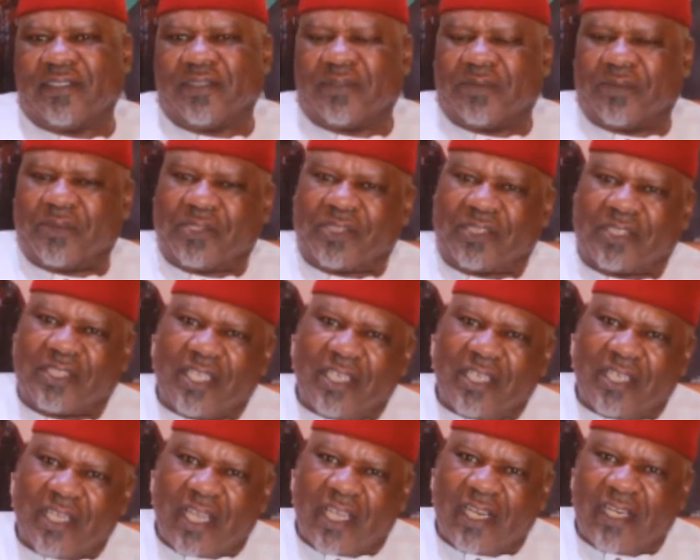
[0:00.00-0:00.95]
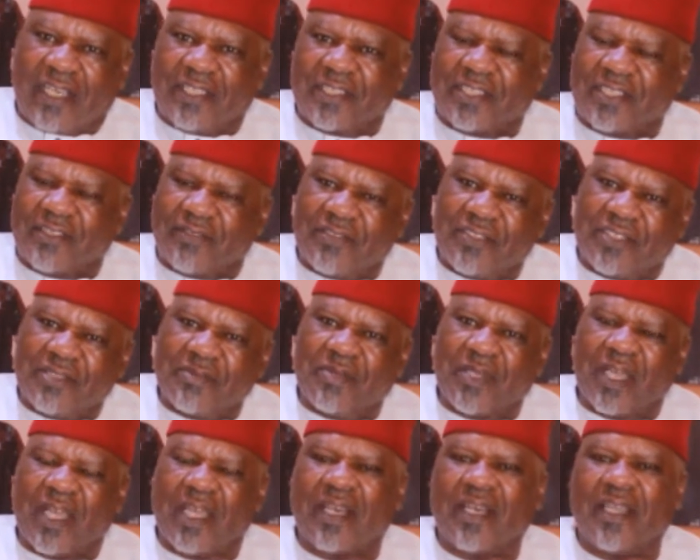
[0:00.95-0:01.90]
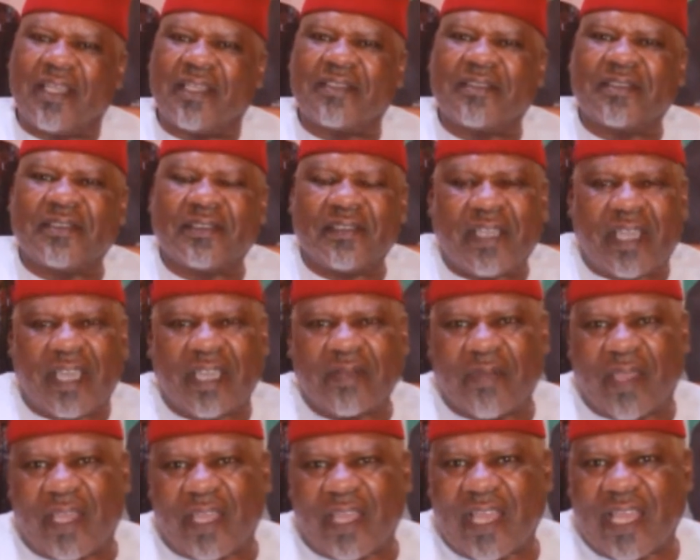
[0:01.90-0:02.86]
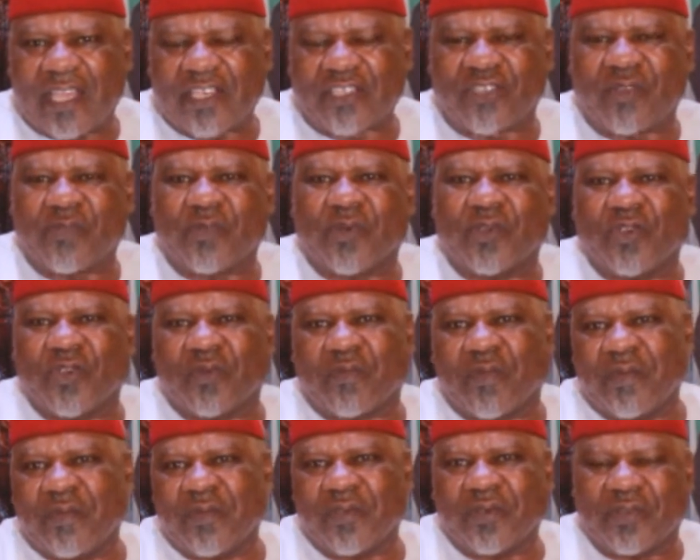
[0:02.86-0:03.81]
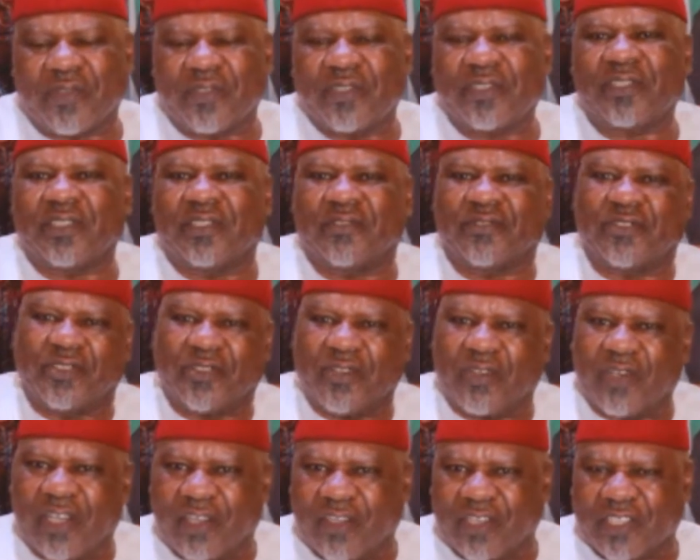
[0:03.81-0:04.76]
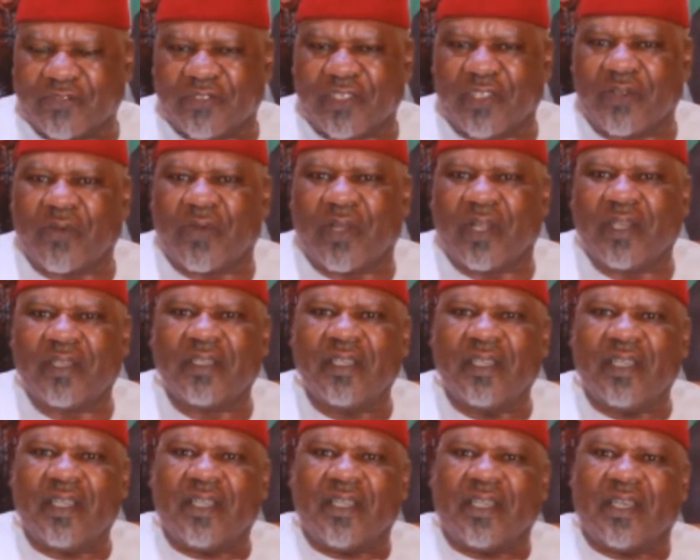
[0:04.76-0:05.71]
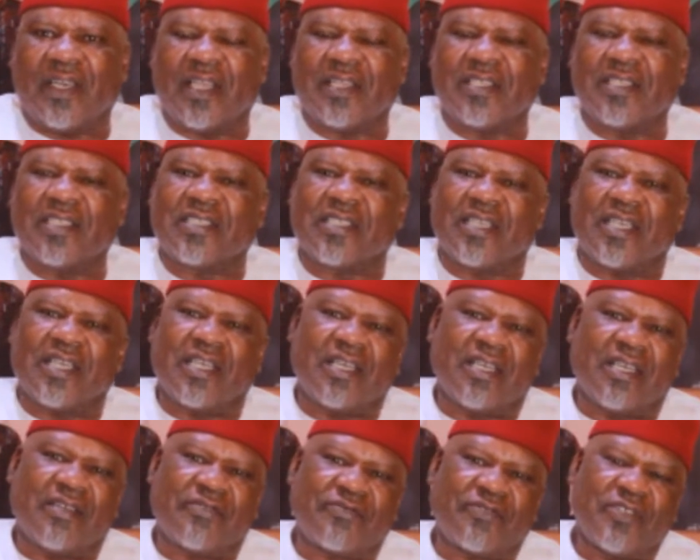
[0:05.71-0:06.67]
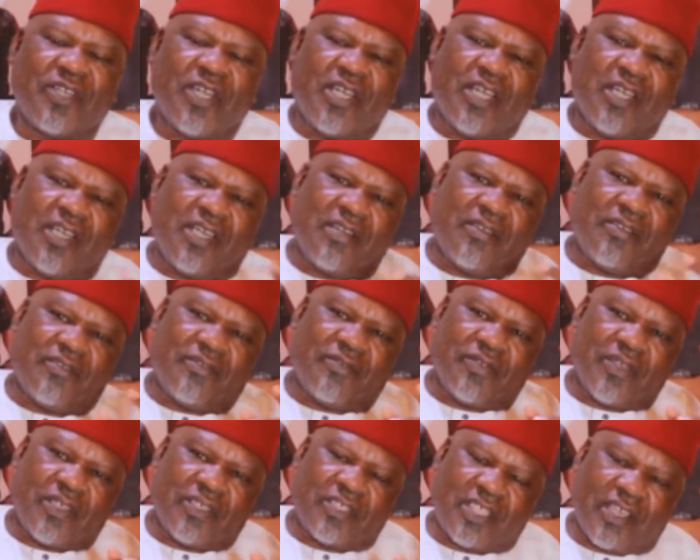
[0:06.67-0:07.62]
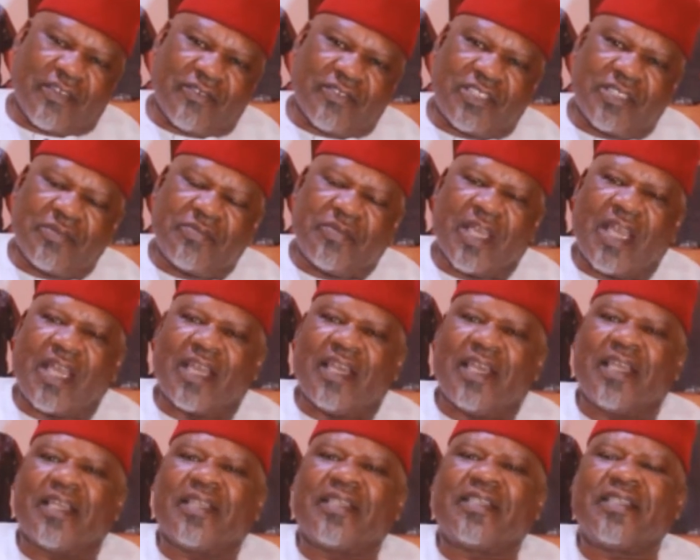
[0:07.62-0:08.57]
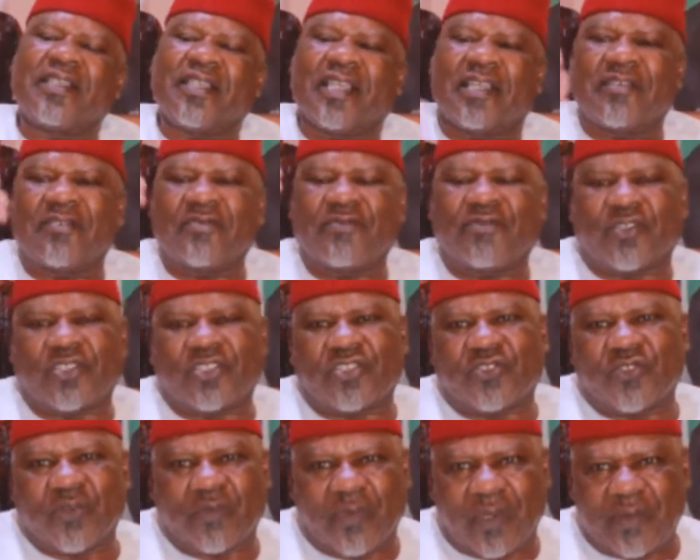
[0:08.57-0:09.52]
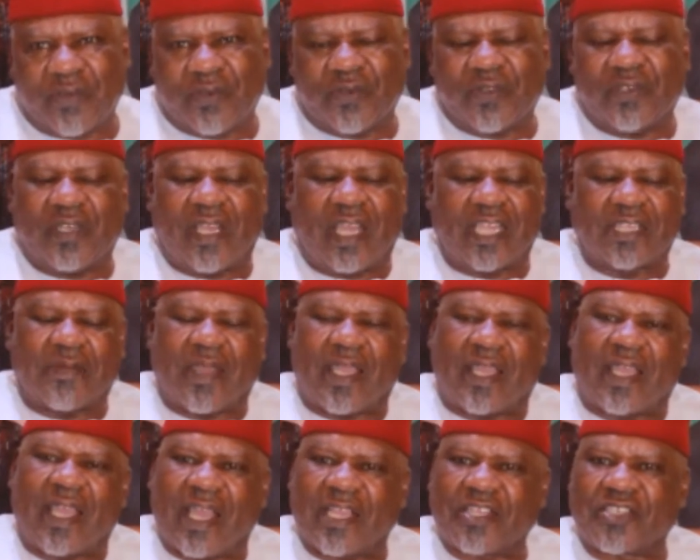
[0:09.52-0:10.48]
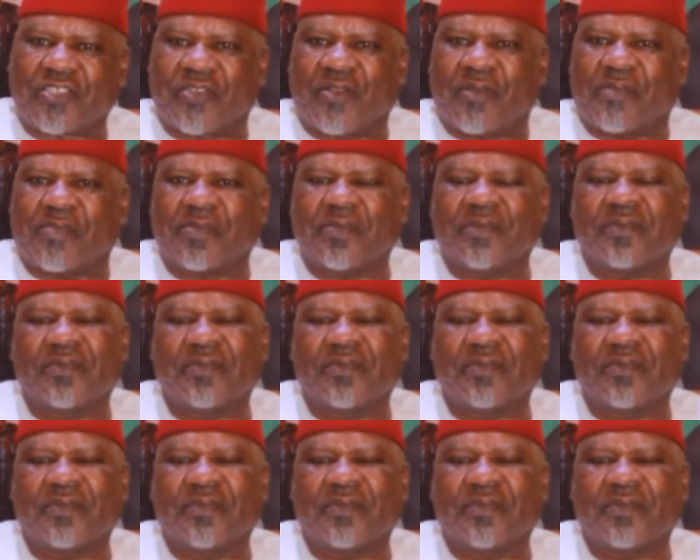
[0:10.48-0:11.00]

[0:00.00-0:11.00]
Was staying in Allen, 70B Allen. Had my car shop on Okwebi Road. If you know Lagos very well, that is 70B Allen, then 42 Okwebi Road as my car shop.